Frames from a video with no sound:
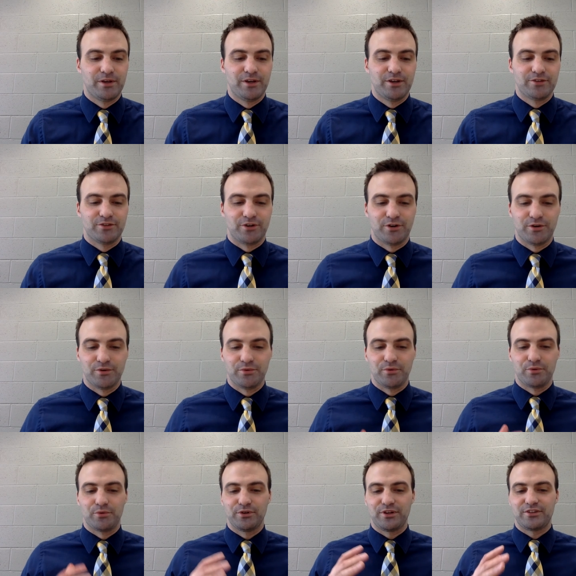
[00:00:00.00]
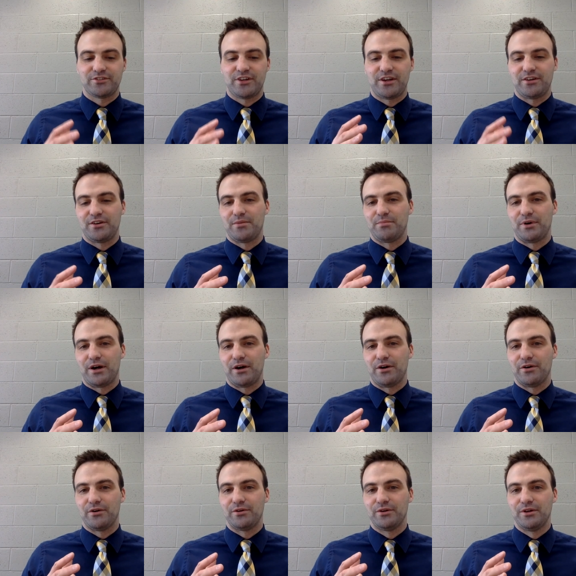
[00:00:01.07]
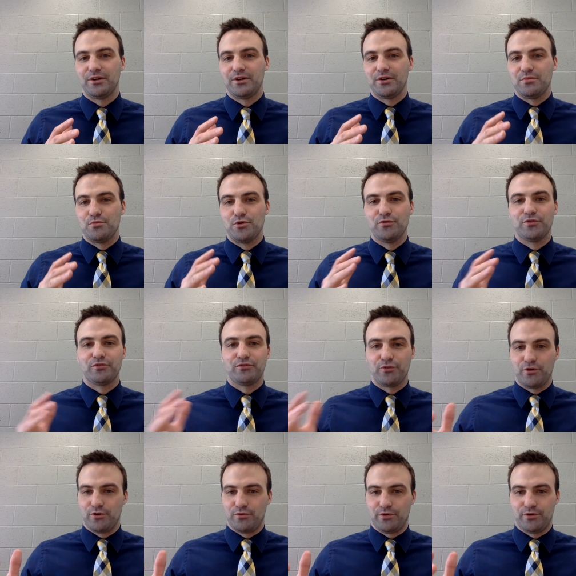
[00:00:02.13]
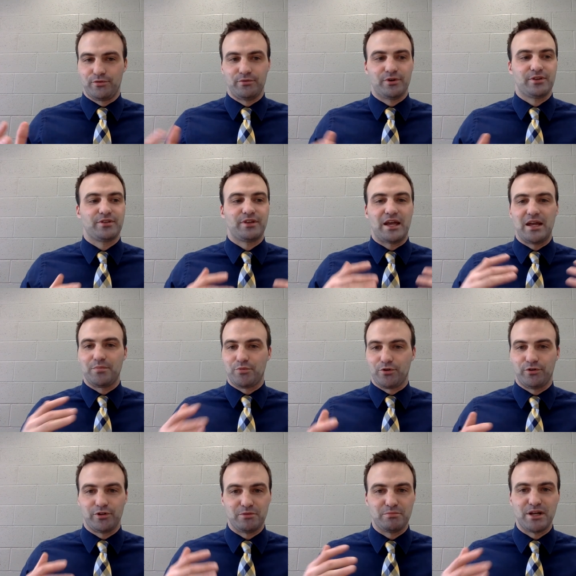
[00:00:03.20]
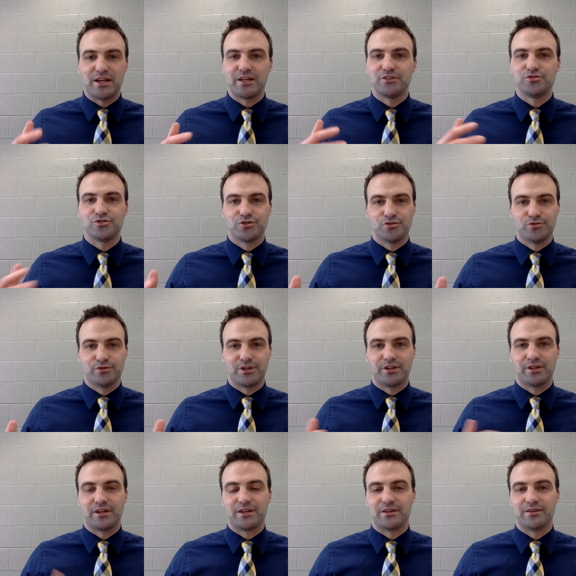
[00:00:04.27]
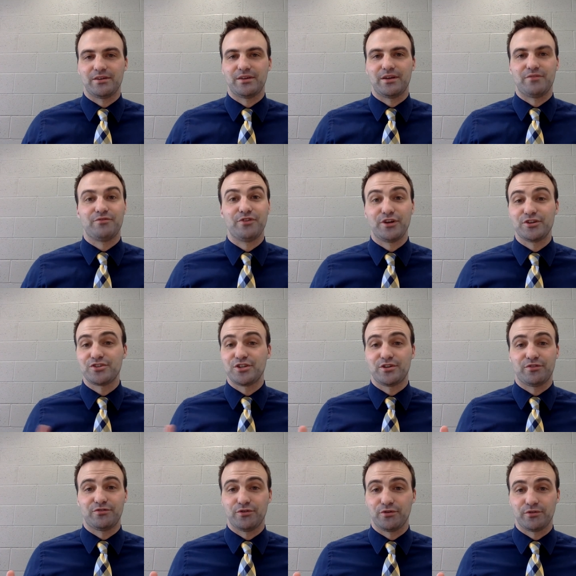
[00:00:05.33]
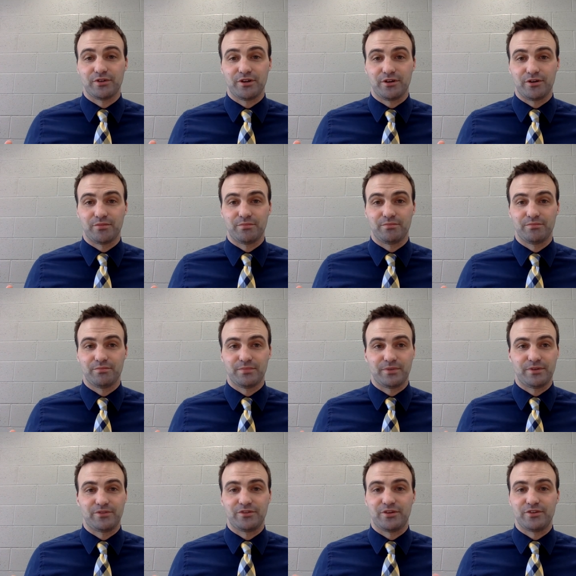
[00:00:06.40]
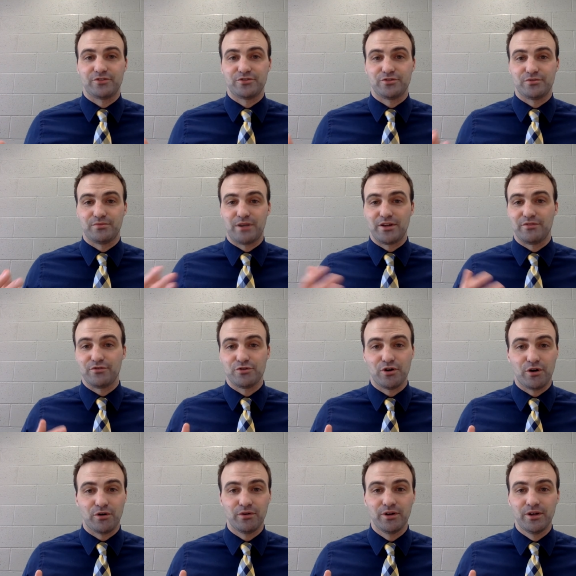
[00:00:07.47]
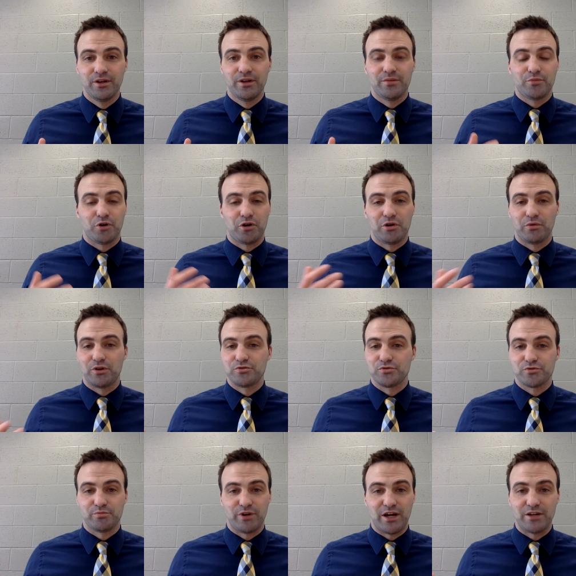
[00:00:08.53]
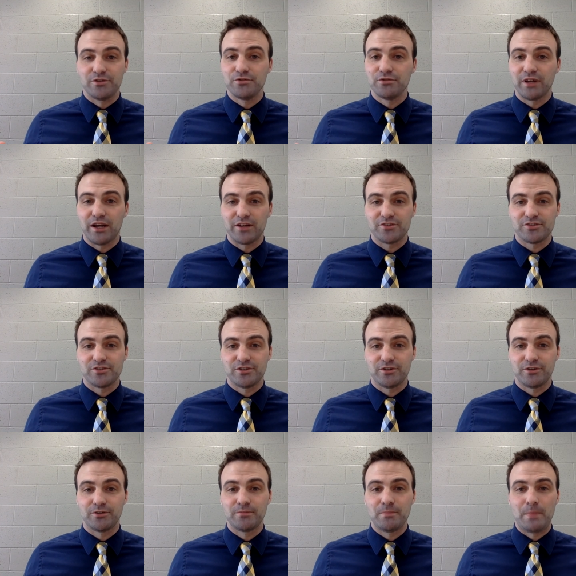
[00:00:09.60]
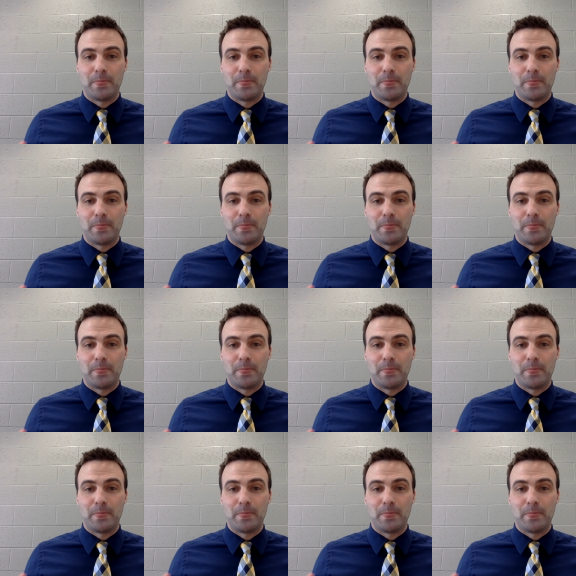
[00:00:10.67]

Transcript: So we're really excited about moving forward with April and May and June and, and, and finishing a full year. As, as you, many of you know, Prairie Ridge was brand new last year,